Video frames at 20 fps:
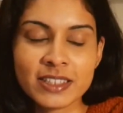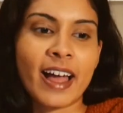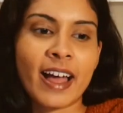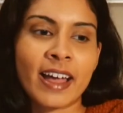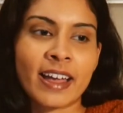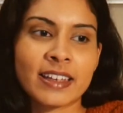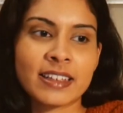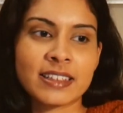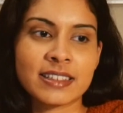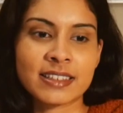
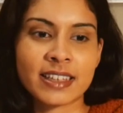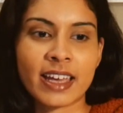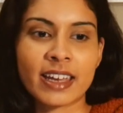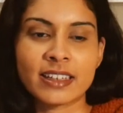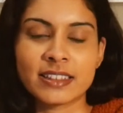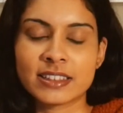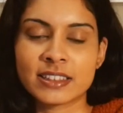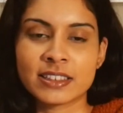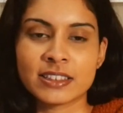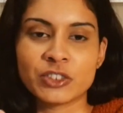I decided
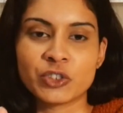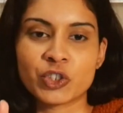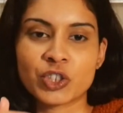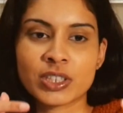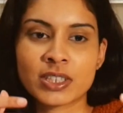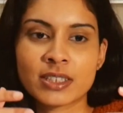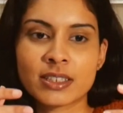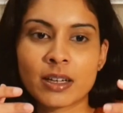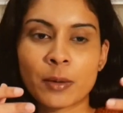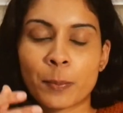to
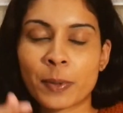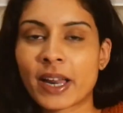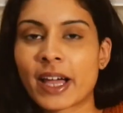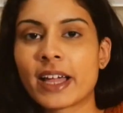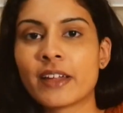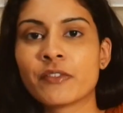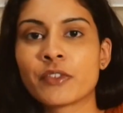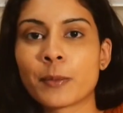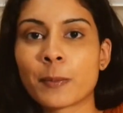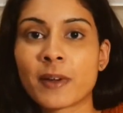just
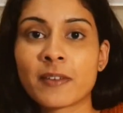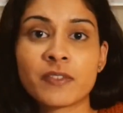apply for my